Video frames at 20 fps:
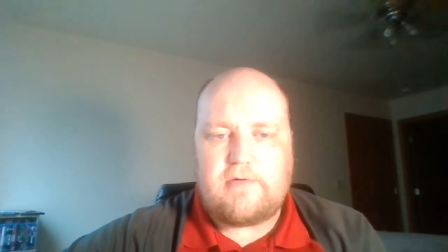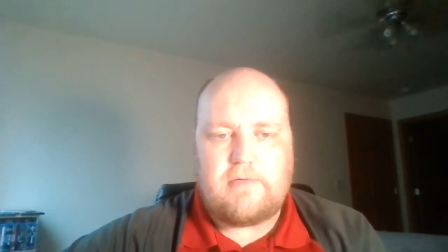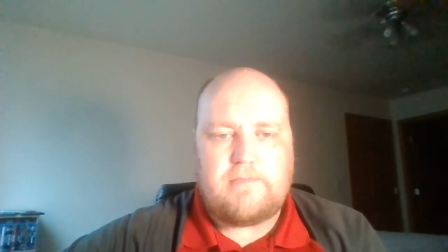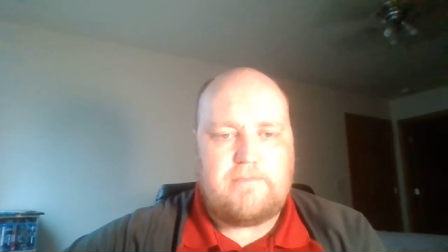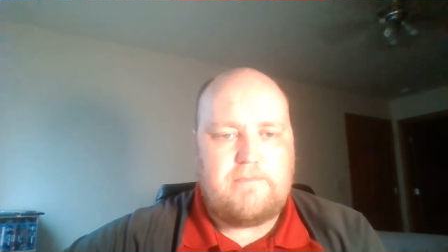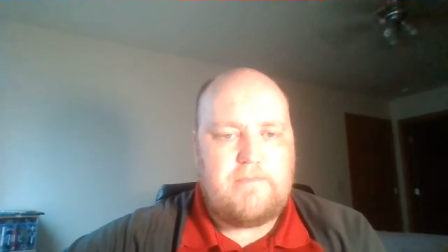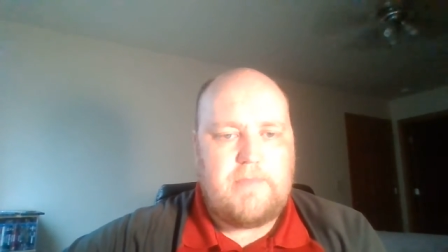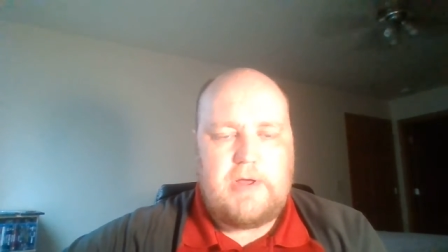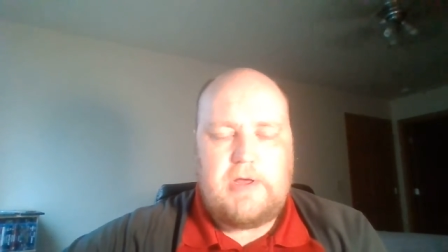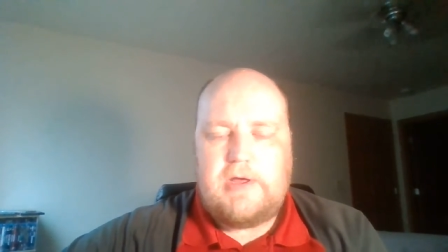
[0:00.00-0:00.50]
They're,
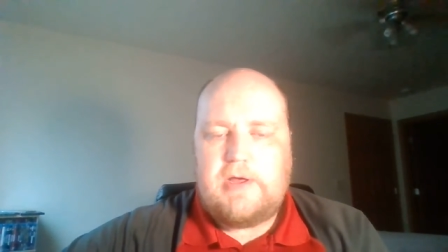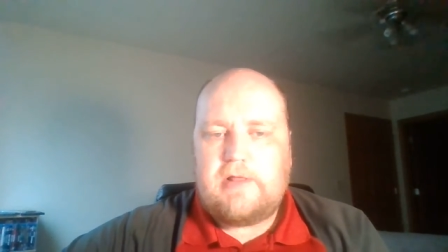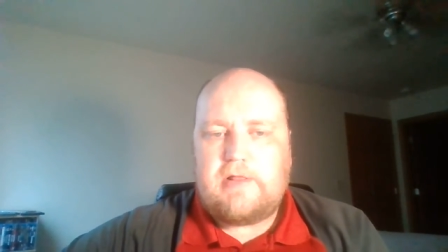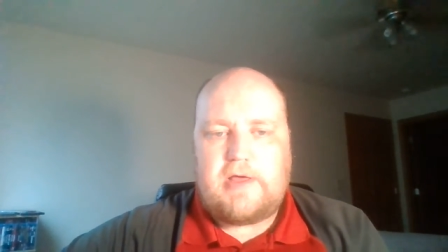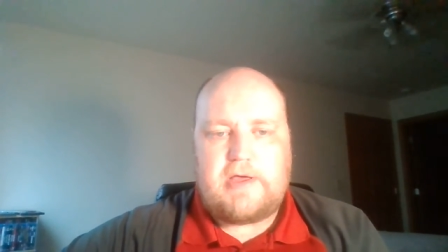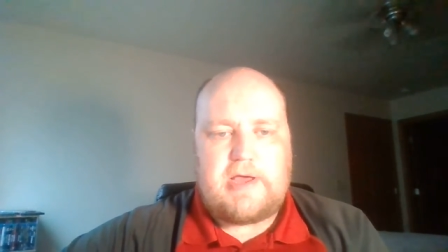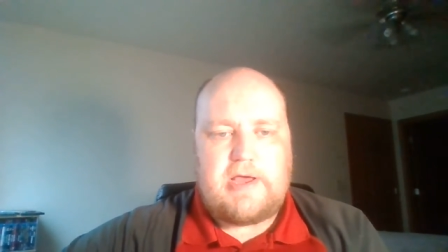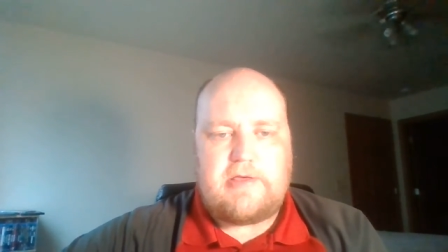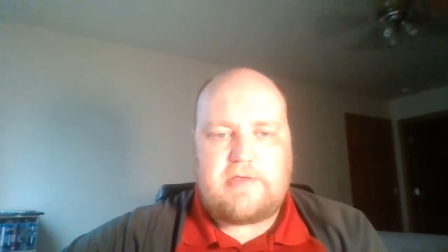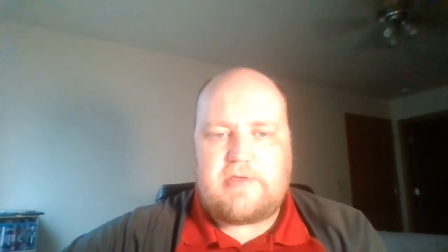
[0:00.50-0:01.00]

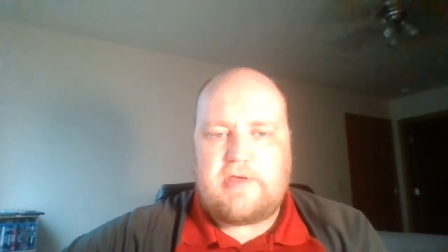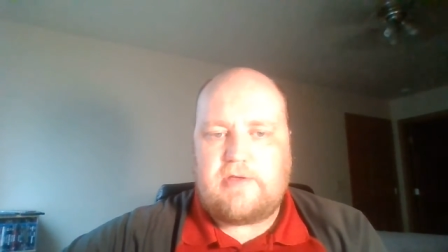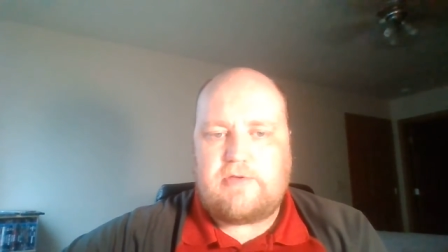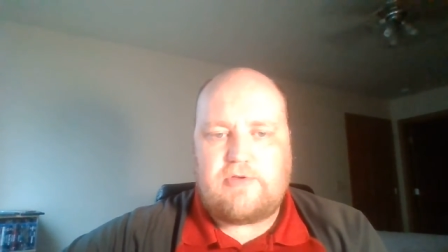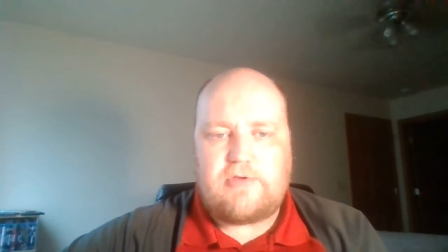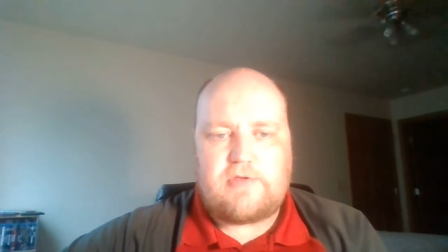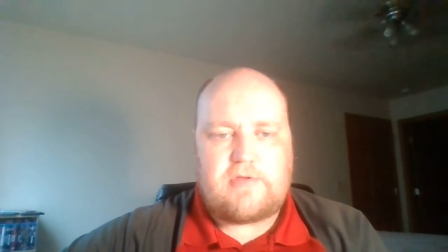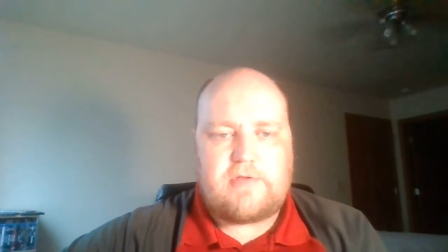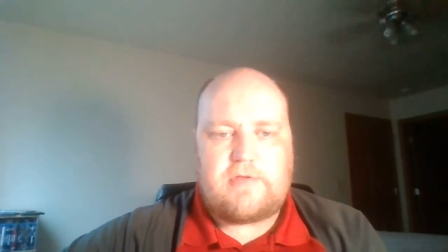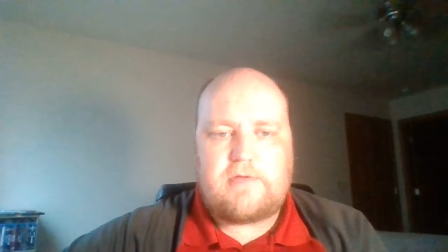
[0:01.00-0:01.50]
like I said,
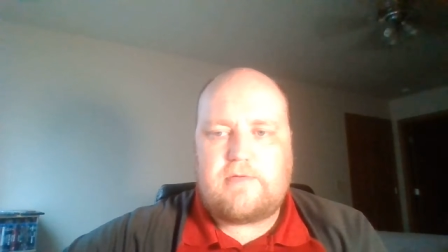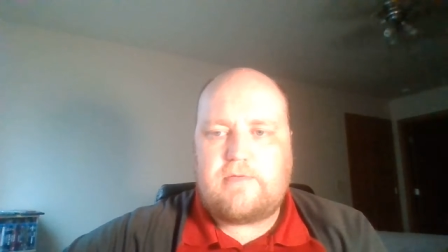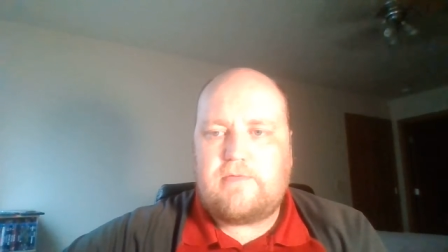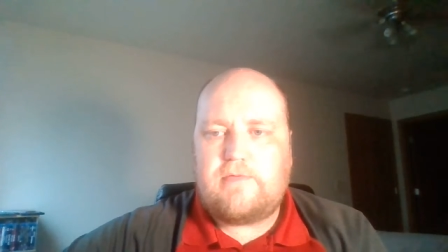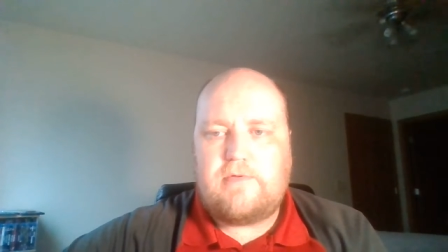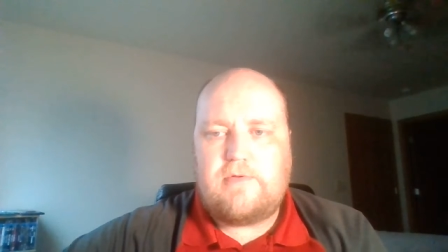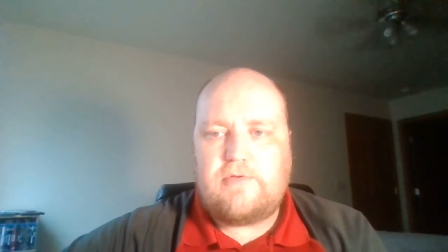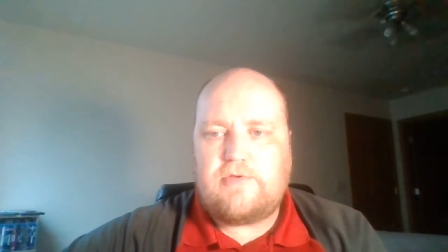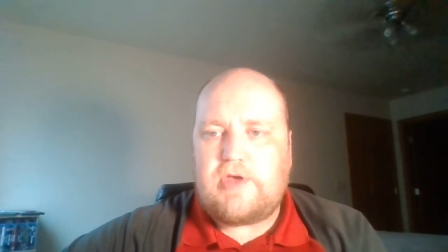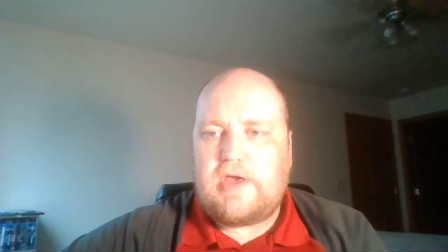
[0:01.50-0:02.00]
just
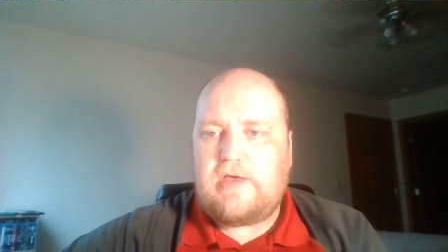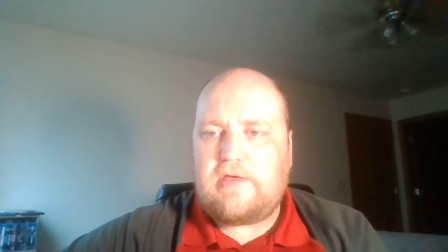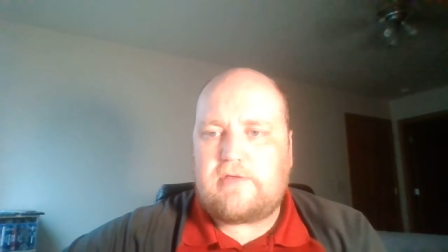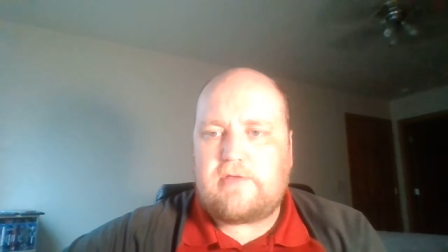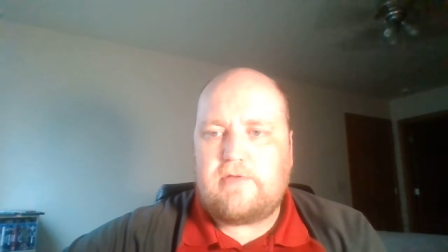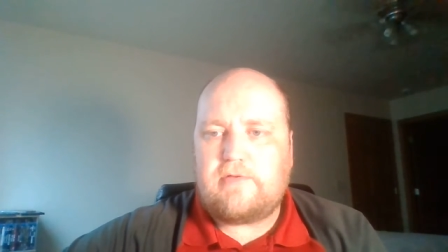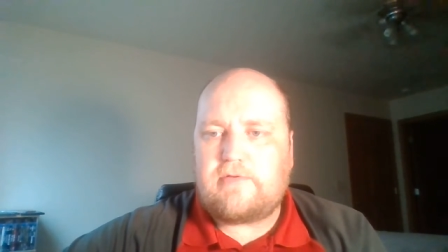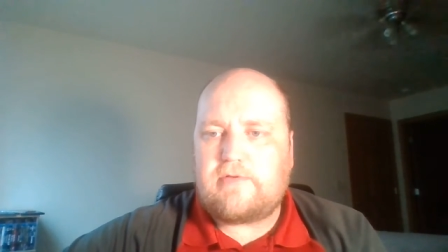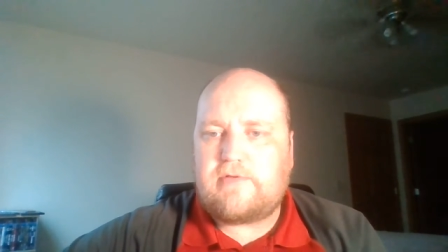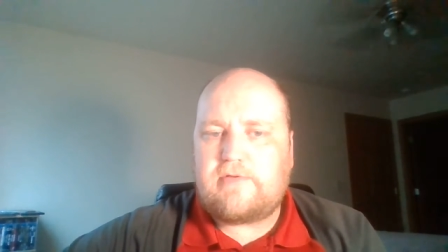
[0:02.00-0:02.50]

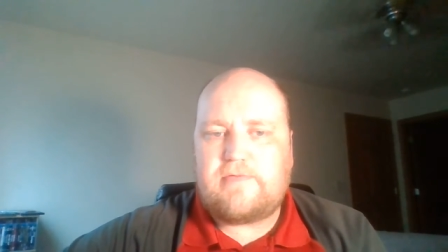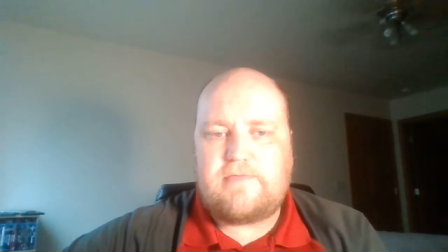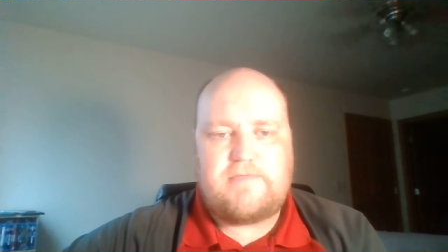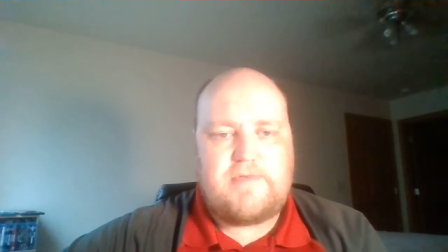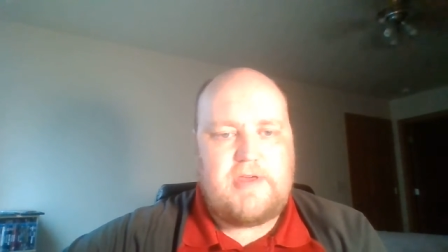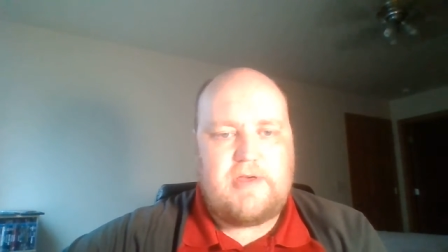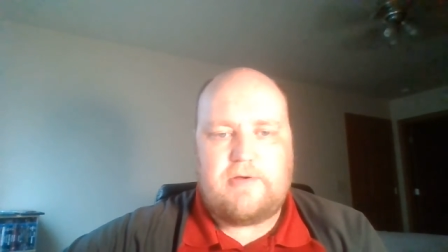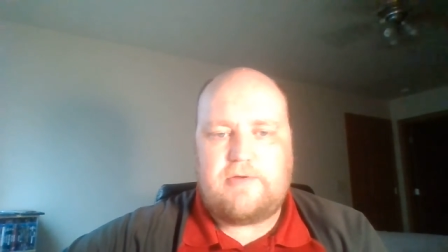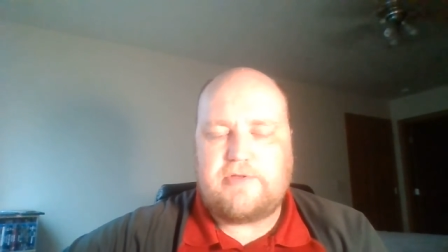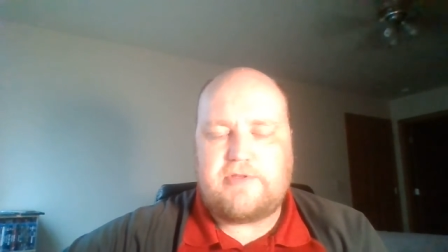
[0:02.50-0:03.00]
Jason's
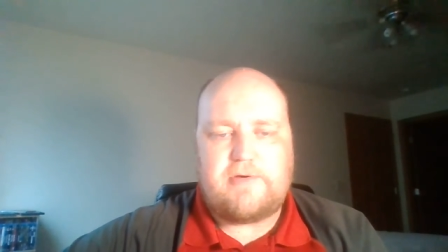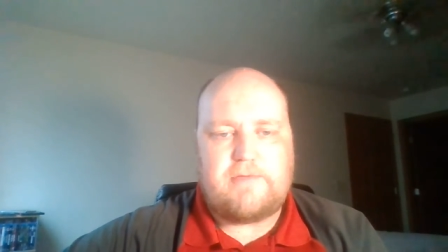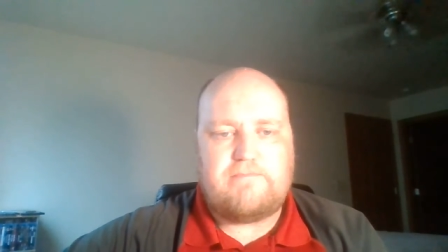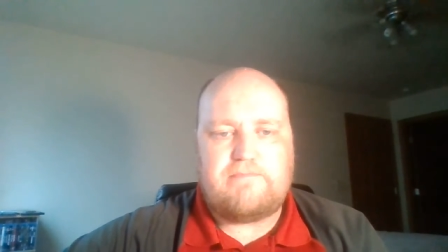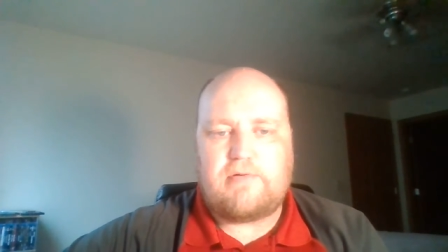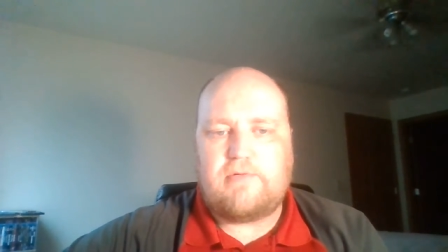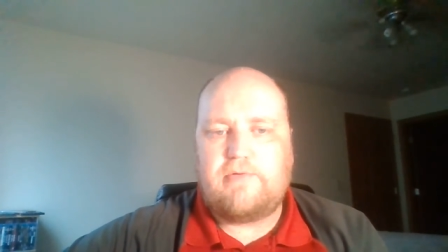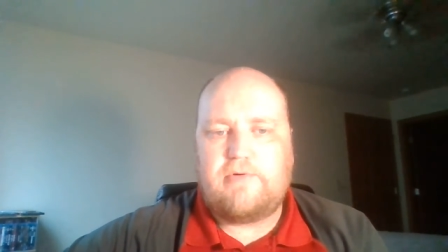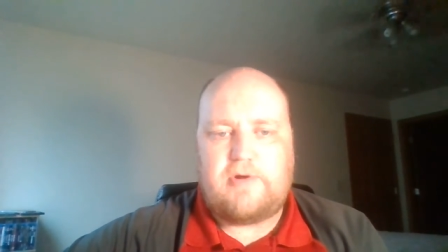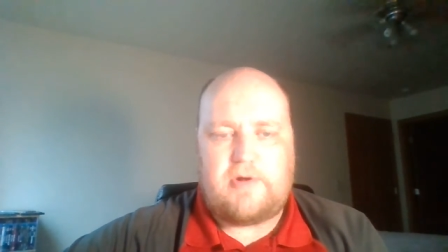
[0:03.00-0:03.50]
kills are
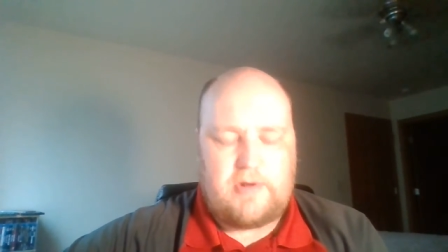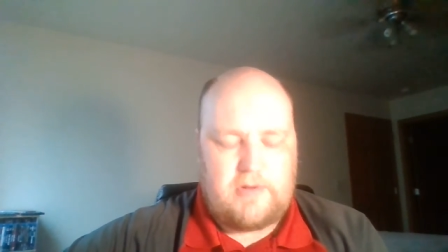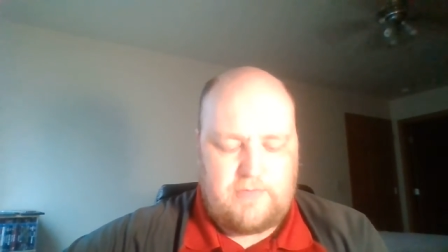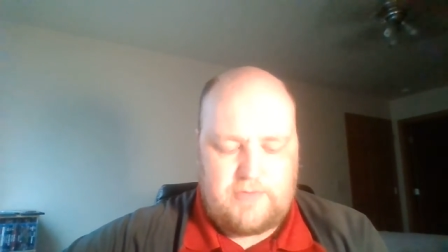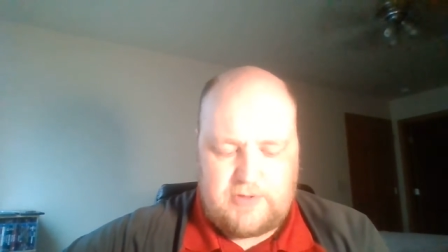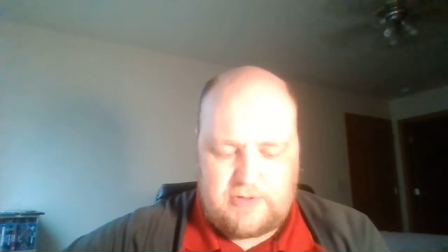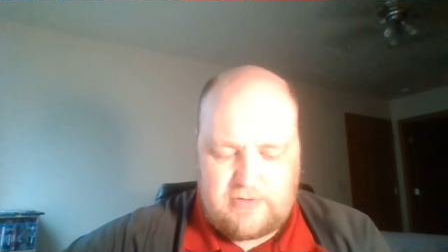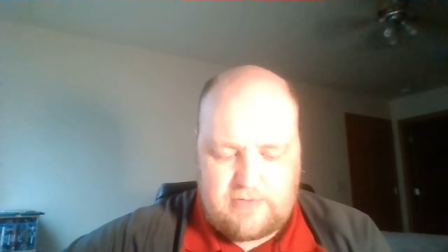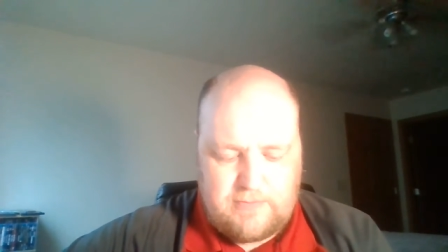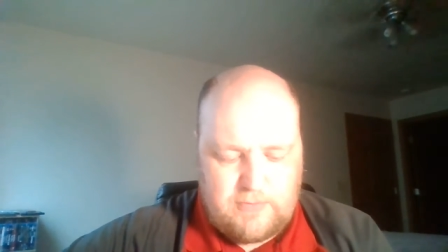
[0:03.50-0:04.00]
brutal
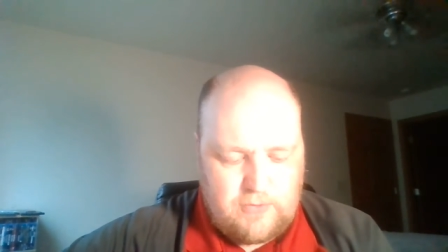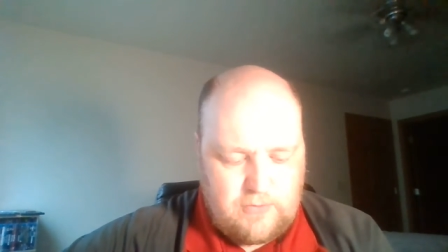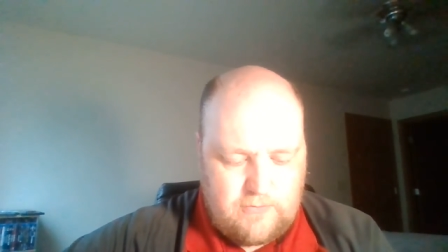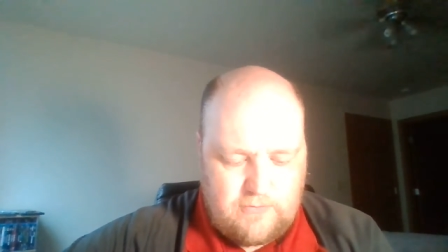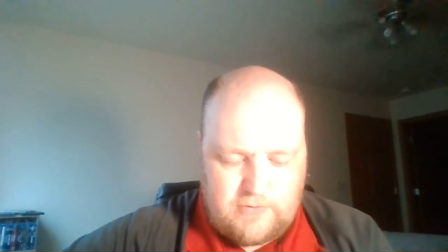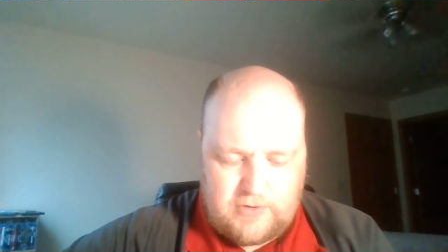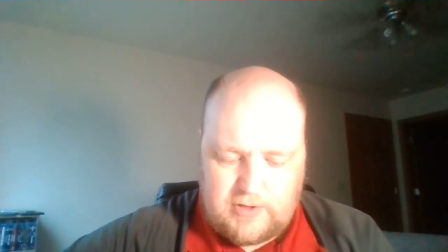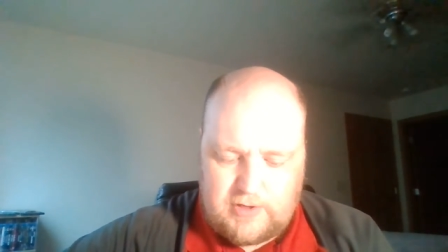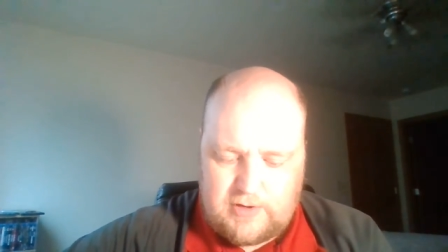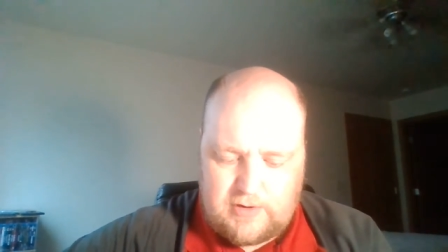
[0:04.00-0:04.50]
in this
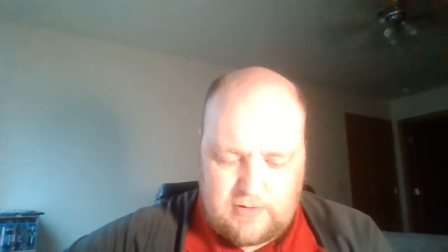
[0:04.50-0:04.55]
movie,